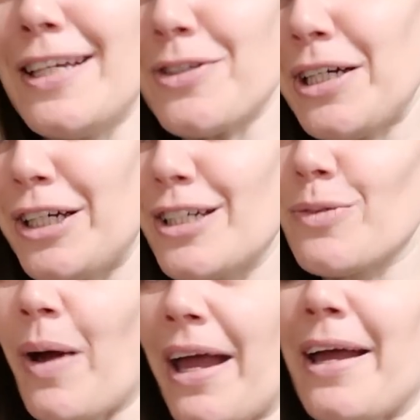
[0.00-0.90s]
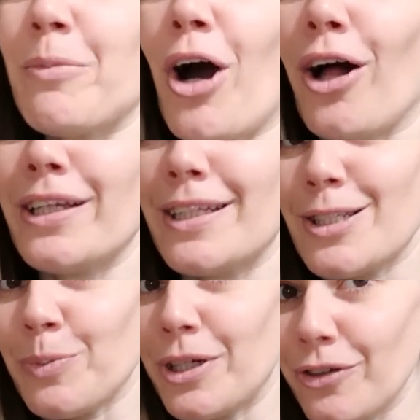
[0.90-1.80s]
This right here is why I am calling
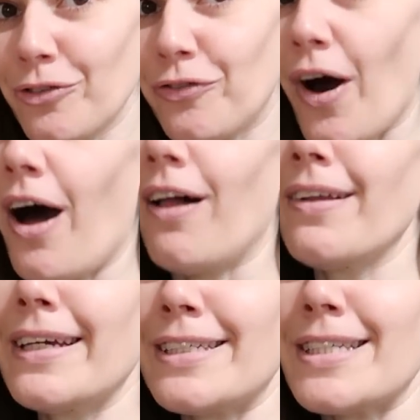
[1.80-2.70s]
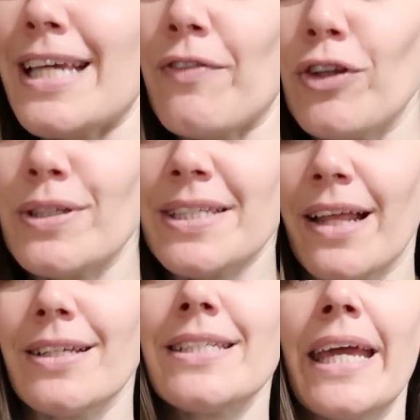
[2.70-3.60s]
this one fall. It does have little
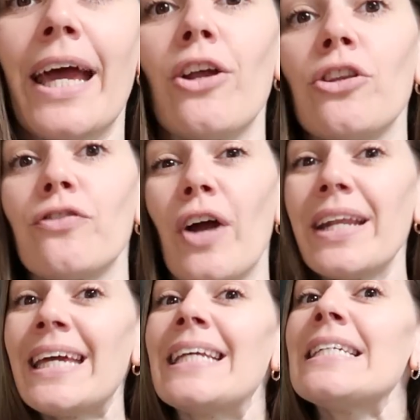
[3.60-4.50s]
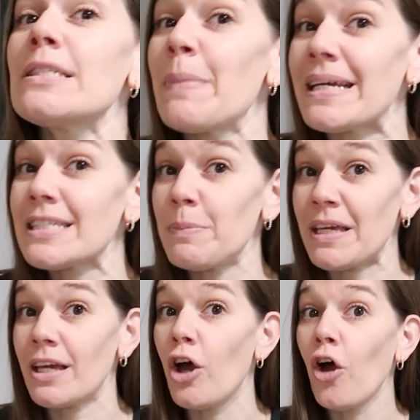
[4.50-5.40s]
skeleton hand on the front. It is made to
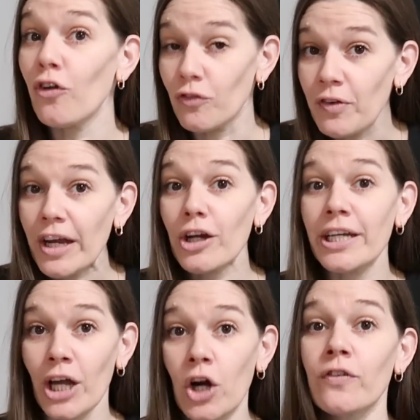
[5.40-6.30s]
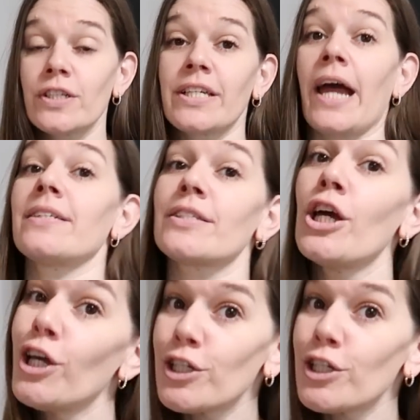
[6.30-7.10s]
be very oversized.